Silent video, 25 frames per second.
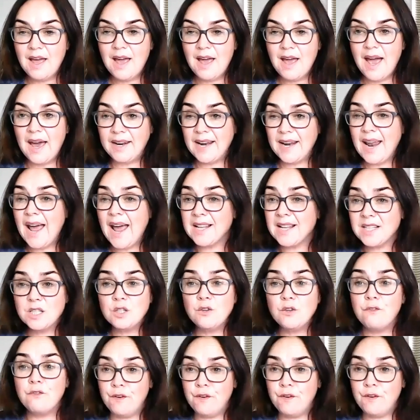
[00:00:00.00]
and it has to
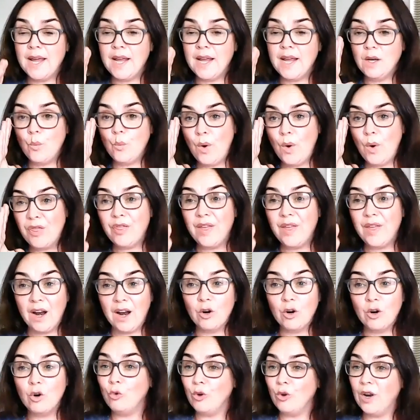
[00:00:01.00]
fit in with
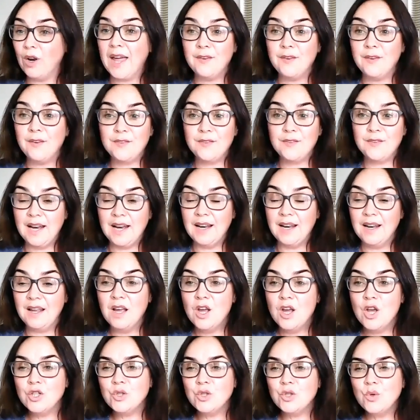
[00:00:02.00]
their own lifestyle.
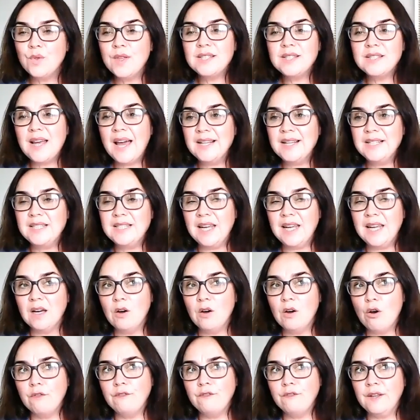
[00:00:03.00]
So this idea
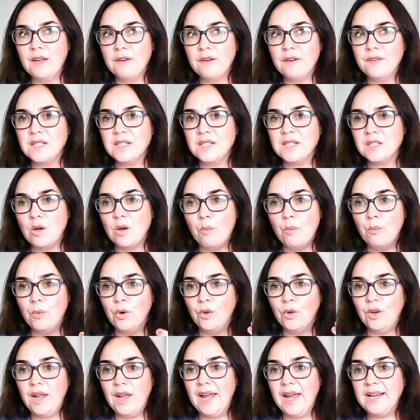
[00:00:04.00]
of giving
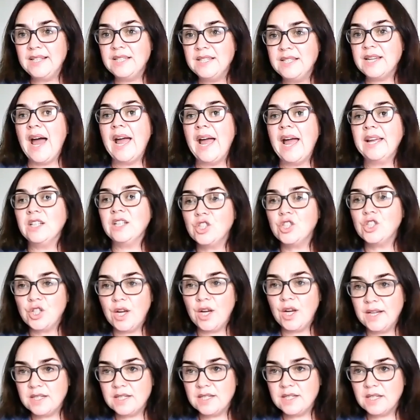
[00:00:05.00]
someone a diet
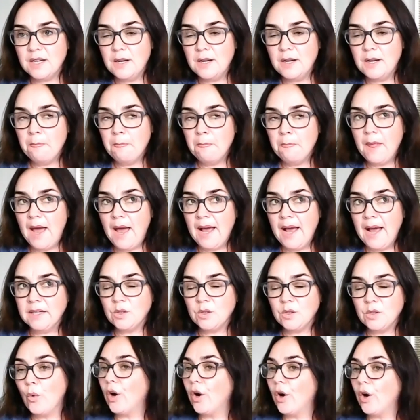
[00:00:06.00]
sheet and
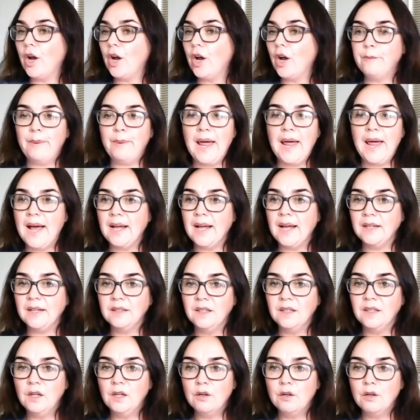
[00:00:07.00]
a workout
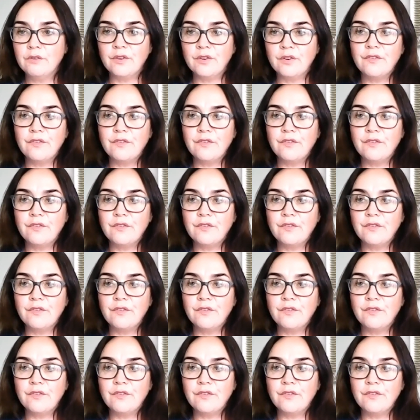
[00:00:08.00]
plan for